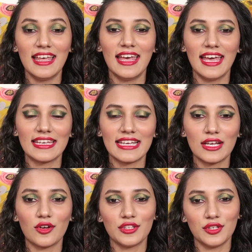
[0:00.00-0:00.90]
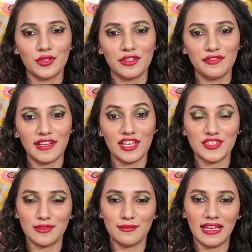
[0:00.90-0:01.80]
and click on the
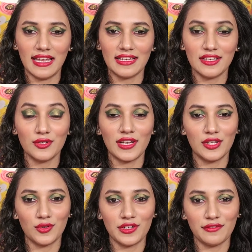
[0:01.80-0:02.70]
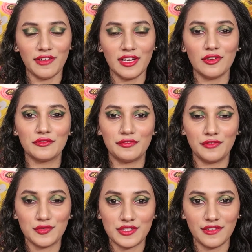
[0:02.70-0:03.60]
notification bell icon to get notified of the
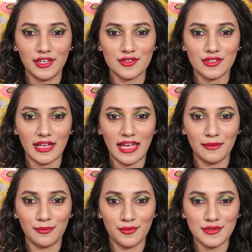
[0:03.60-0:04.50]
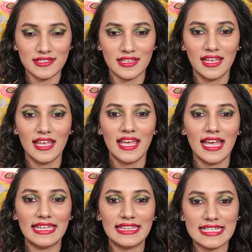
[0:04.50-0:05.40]
future videos I post.
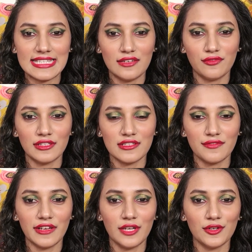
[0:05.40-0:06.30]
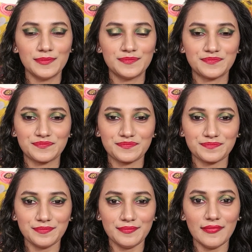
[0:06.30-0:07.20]
And that's it for this video,
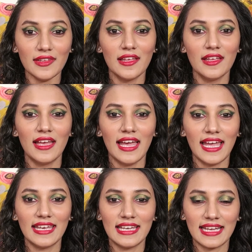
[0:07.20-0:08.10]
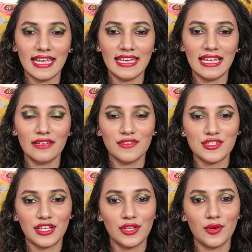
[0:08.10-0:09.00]
and again
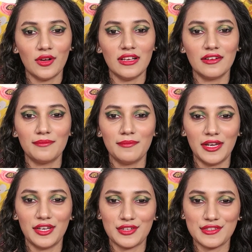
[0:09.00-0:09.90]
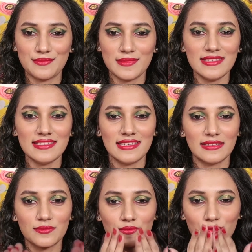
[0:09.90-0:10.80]
wishing you all a Merry Christmas.
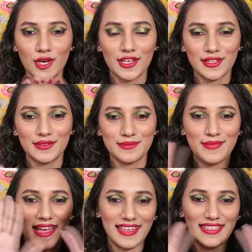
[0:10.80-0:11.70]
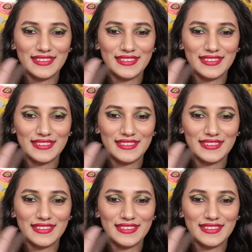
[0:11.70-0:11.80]
Bye.